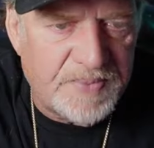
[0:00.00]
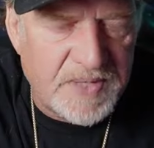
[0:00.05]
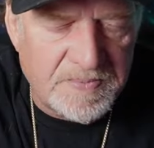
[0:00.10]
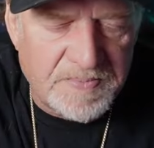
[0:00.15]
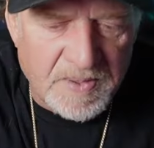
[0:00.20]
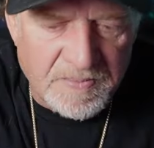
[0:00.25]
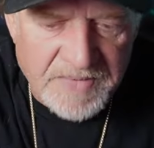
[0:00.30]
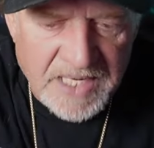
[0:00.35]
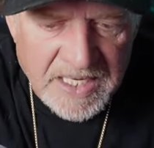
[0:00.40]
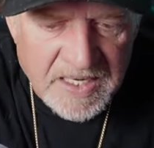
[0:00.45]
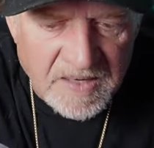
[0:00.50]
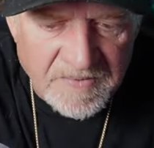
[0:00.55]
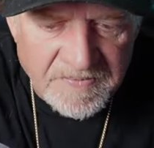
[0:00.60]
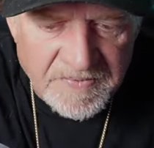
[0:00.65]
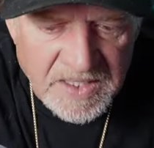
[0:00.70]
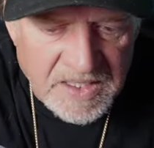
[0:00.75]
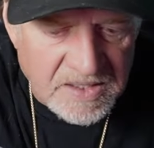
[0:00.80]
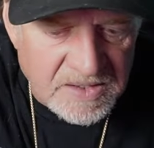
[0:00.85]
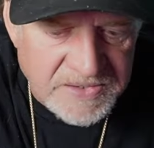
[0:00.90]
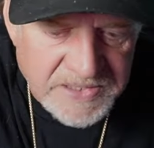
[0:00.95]
making
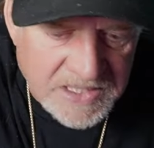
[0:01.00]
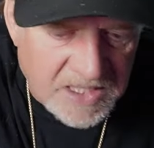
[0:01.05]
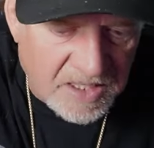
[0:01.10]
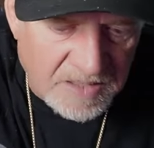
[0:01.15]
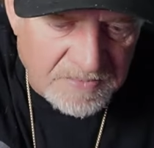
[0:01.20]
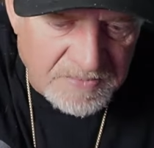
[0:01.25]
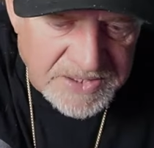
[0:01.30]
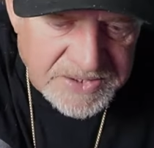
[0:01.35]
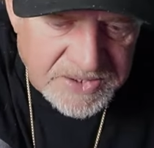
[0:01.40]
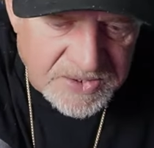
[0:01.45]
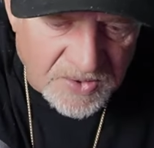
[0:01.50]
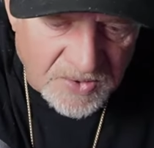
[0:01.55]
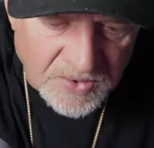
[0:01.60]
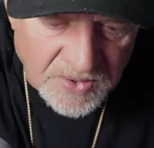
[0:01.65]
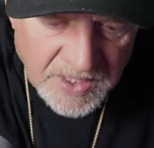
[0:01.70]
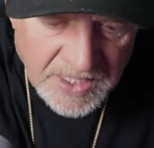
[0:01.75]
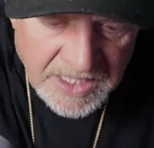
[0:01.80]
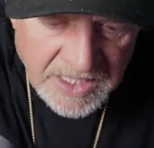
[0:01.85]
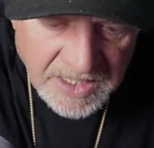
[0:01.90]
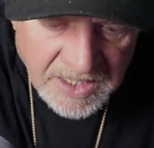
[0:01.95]
videos, sharing my
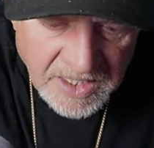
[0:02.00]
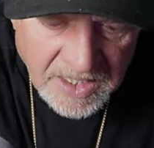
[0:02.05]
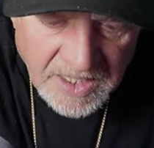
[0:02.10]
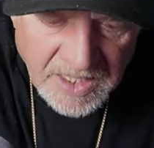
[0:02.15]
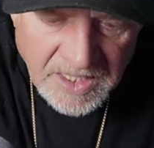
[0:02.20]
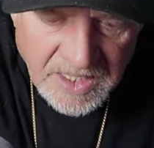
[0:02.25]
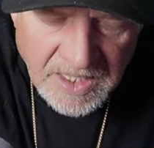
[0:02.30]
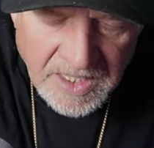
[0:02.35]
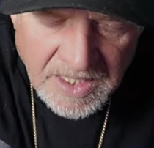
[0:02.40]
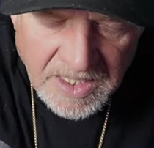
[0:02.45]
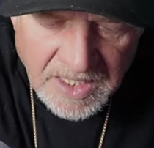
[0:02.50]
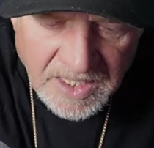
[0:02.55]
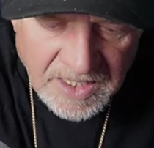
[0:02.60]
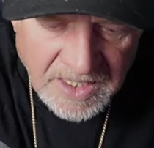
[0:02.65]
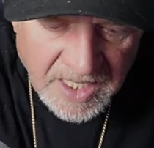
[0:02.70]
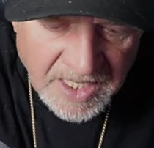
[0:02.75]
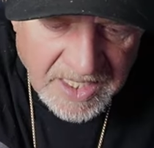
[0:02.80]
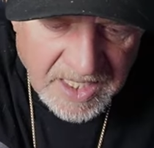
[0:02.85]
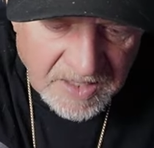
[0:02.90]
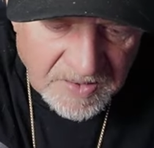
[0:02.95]
story, and
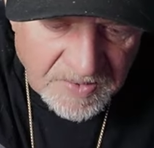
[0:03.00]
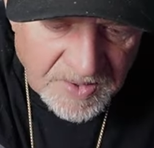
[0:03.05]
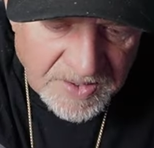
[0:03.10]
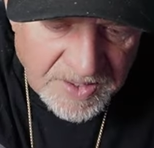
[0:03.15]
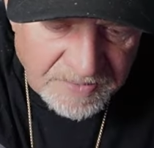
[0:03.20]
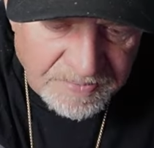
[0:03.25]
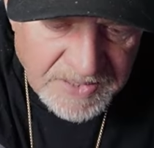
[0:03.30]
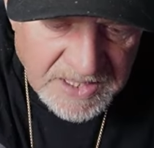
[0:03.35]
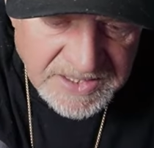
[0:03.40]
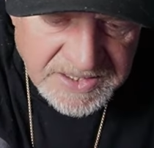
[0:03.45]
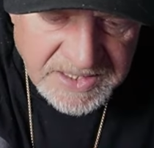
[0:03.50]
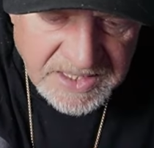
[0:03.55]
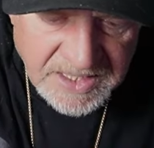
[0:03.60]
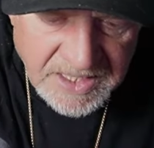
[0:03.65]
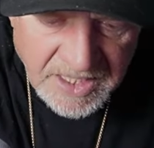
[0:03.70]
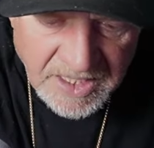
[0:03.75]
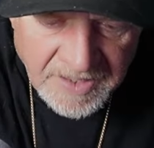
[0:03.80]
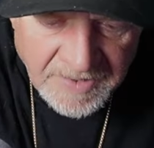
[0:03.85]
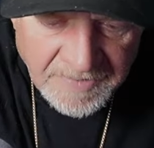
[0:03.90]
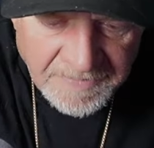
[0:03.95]
I get really busy.
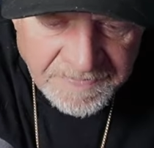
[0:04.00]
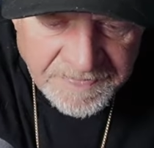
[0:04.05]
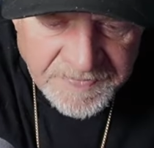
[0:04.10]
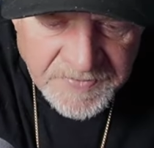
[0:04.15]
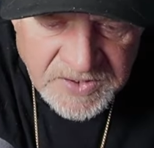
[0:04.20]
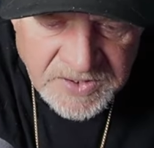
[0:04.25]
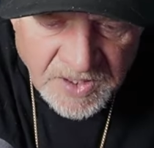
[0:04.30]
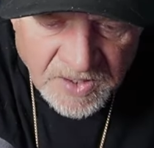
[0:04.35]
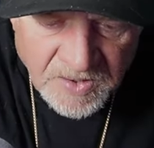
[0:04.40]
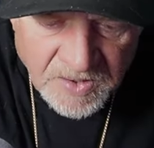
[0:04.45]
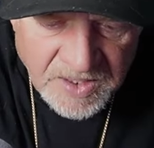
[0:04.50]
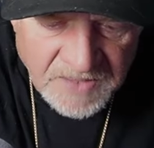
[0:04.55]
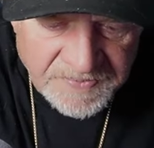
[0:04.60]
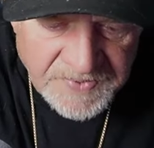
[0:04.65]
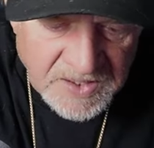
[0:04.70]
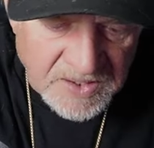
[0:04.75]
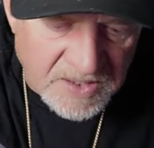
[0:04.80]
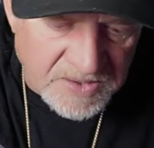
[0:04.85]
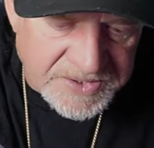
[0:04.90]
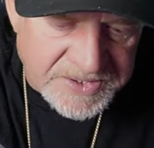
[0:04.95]
So if you
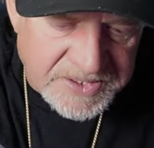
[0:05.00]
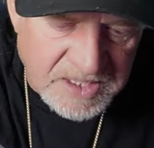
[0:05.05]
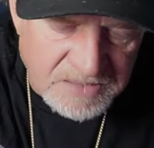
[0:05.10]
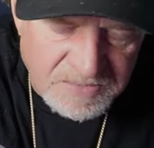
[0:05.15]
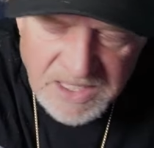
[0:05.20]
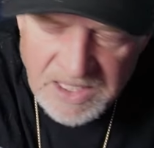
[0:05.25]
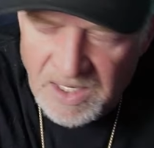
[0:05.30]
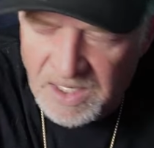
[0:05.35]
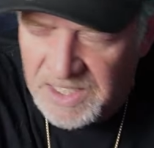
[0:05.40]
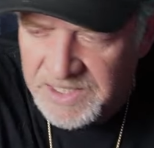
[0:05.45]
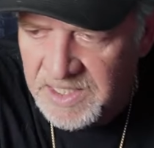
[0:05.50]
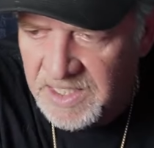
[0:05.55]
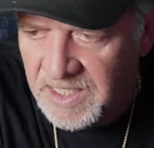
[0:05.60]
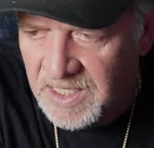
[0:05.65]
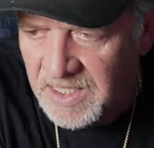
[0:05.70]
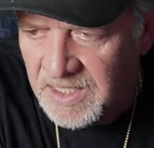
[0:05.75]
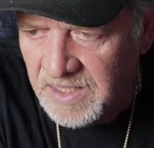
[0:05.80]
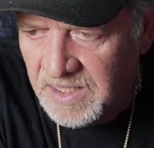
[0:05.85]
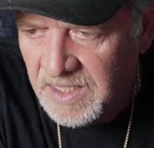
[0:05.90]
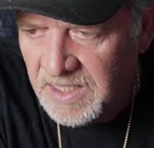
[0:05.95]
don't see me on
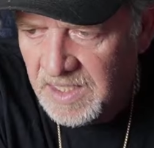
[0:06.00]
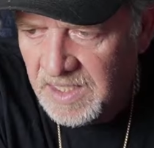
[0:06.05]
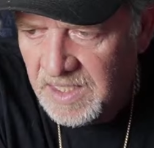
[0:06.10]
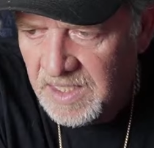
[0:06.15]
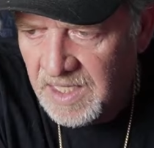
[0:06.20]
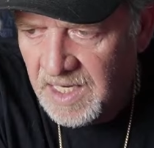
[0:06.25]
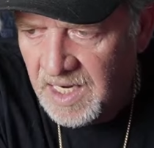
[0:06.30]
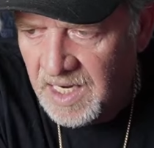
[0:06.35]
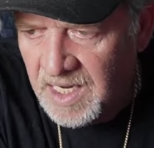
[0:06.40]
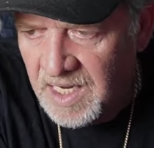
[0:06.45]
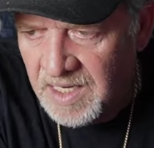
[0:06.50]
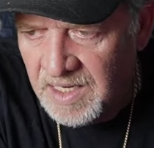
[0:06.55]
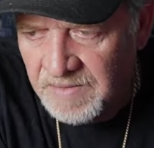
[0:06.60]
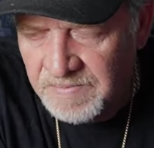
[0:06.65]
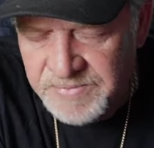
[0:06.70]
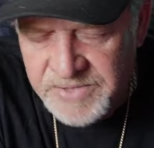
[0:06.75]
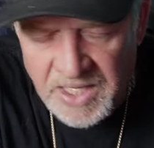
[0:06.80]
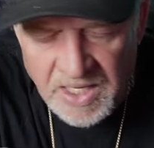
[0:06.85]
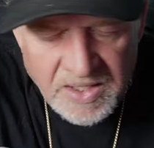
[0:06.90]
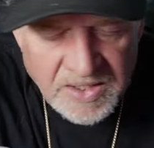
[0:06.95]
there,
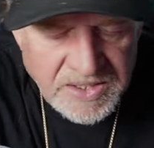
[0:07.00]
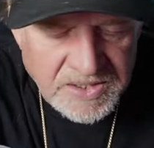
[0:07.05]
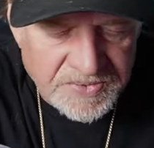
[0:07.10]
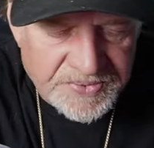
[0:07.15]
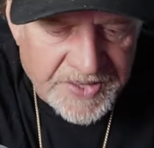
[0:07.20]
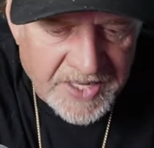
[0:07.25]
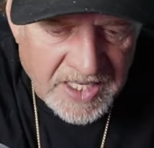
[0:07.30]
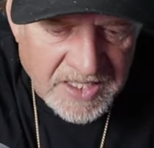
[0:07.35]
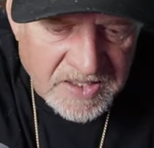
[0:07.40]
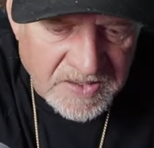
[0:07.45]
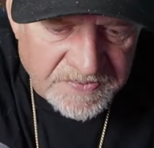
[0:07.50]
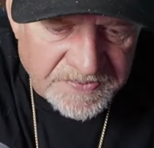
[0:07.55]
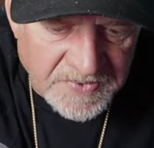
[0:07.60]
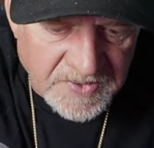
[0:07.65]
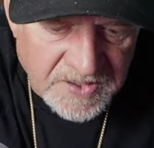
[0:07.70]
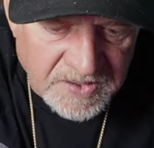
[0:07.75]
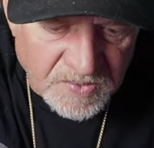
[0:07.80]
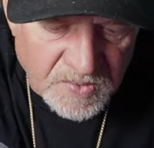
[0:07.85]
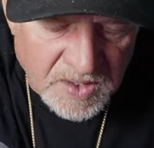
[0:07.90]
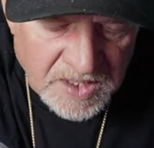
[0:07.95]
telling you thank you for
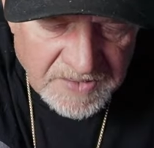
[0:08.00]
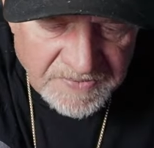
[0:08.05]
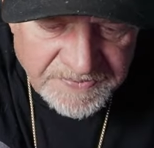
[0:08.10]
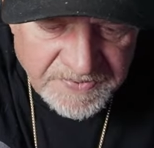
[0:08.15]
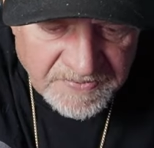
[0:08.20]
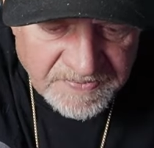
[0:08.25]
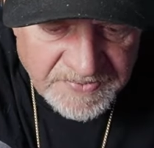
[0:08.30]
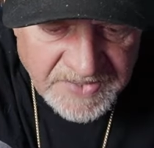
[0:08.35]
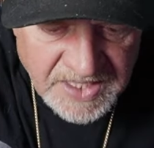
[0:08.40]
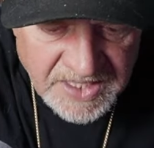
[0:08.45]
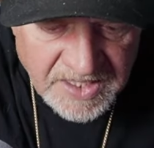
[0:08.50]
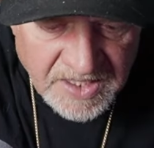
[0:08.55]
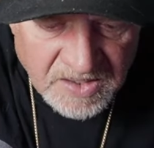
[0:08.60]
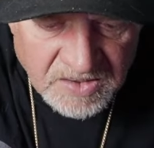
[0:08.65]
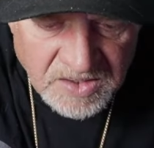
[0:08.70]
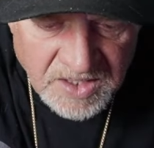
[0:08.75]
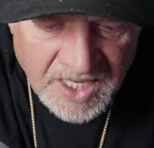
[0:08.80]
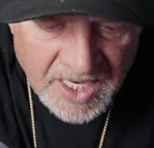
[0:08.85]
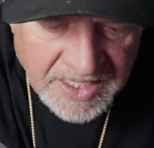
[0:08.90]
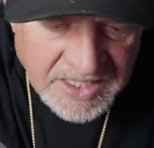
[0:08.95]
your wonderful video,
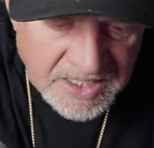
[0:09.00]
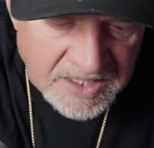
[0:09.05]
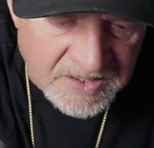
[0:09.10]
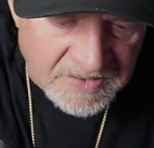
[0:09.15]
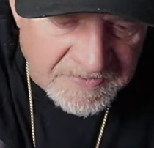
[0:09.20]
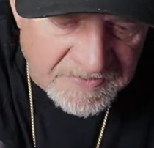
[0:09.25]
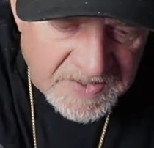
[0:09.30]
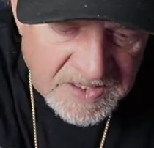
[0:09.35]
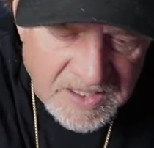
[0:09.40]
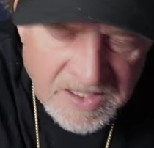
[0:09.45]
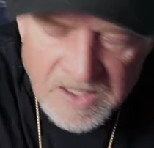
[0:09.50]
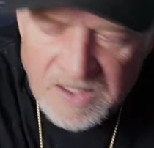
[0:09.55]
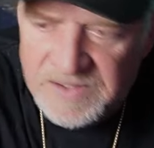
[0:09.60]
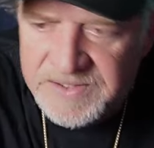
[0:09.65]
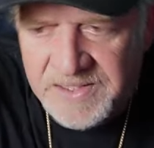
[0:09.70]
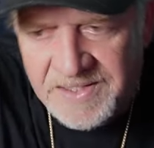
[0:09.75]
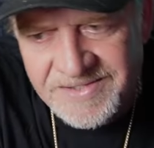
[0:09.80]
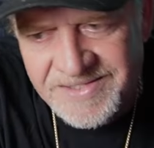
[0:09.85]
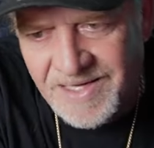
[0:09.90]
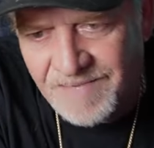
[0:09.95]
liking your videos,
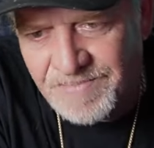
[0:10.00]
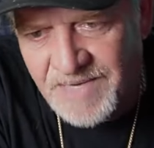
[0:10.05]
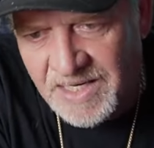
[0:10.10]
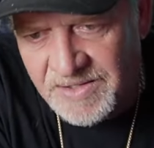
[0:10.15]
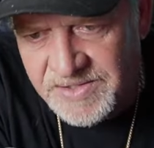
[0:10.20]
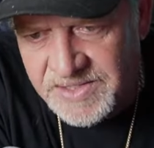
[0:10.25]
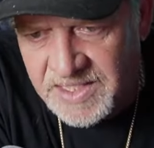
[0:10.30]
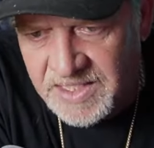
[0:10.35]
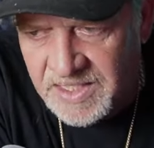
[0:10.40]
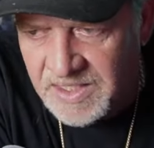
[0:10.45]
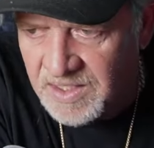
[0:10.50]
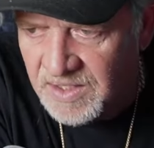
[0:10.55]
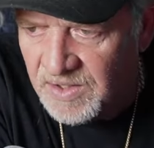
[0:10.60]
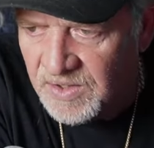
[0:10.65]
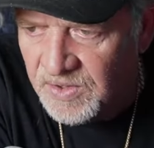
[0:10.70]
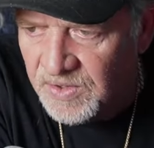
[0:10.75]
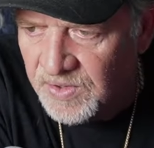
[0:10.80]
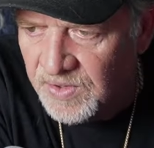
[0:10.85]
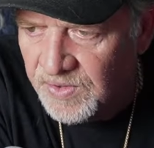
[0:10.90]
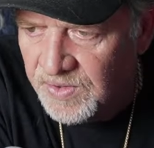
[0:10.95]
because I'm out digging a
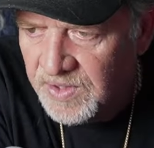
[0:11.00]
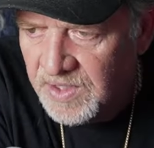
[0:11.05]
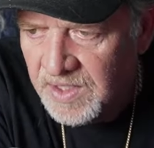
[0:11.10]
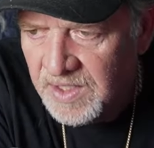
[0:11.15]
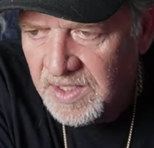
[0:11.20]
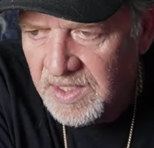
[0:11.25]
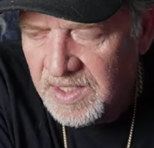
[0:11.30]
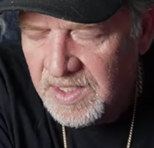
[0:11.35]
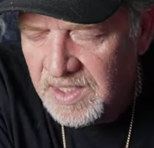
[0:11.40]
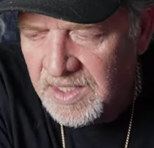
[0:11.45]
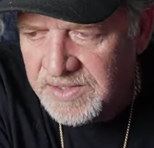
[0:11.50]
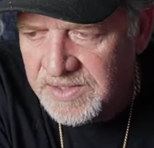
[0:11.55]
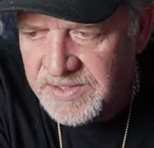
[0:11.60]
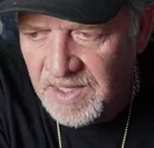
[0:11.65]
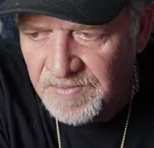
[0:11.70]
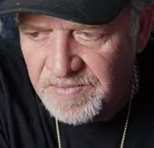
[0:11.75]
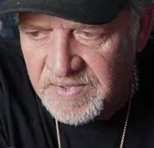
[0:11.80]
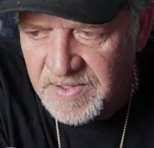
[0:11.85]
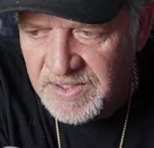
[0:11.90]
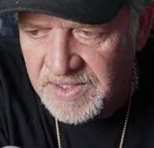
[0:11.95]
hole. It's
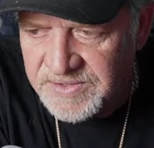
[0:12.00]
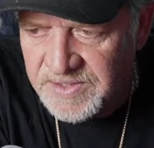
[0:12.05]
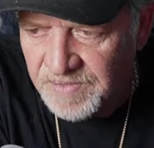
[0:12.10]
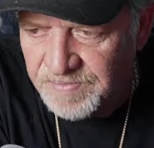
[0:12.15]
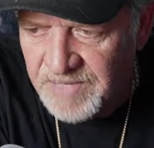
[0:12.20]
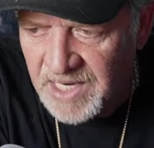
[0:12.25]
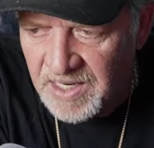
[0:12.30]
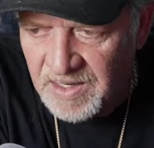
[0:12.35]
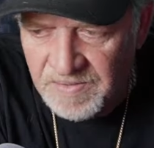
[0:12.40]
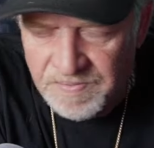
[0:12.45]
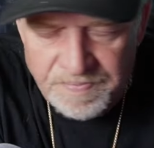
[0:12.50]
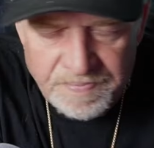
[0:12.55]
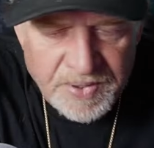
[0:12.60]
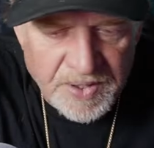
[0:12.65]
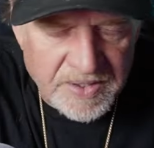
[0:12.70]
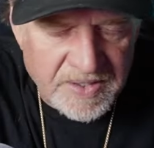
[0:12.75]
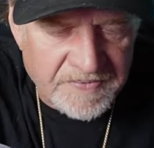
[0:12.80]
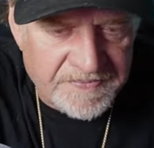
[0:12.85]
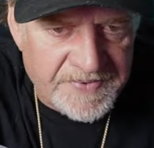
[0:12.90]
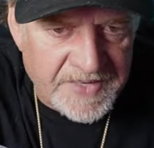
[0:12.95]
because I'm out
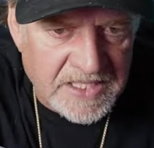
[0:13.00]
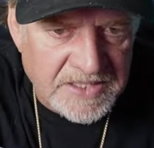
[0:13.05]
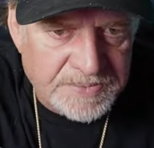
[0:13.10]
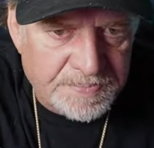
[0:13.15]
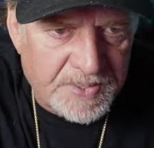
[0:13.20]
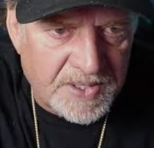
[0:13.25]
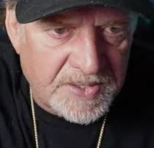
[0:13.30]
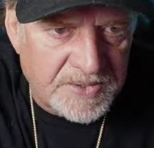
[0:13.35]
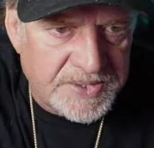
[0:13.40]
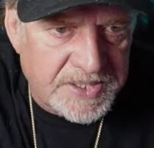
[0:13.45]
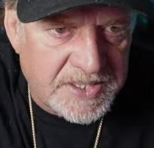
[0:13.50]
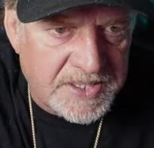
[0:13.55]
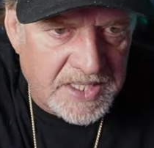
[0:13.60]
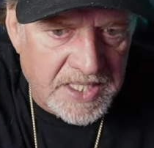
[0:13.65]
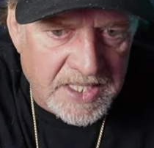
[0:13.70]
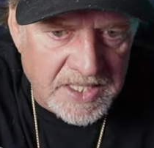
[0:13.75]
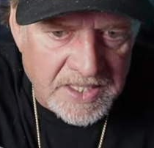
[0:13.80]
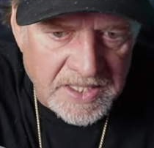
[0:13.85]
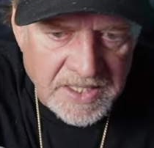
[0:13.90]
putting a fence post in